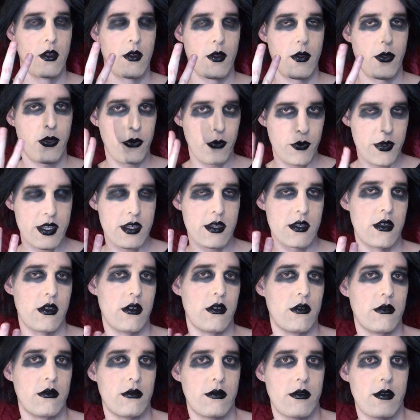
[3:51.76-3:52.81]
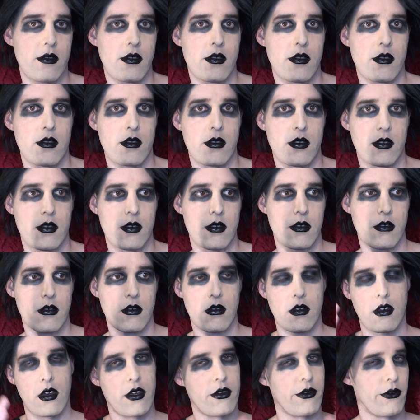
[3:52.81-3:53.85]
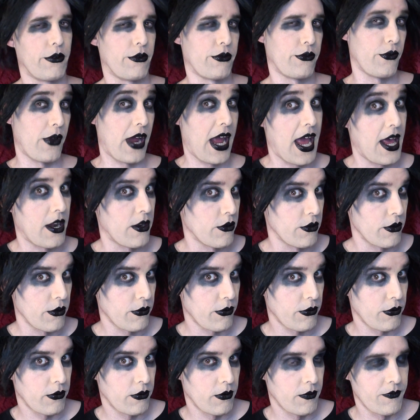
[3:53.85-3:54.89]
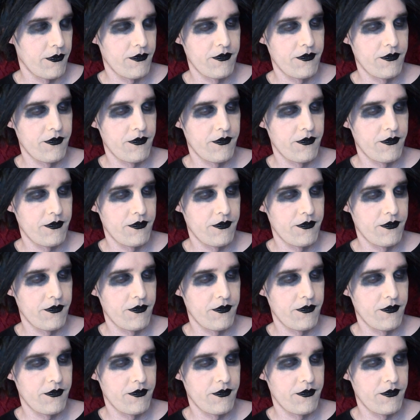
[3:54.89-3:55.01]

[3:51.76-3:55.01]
3 stones on Earth or at Earth.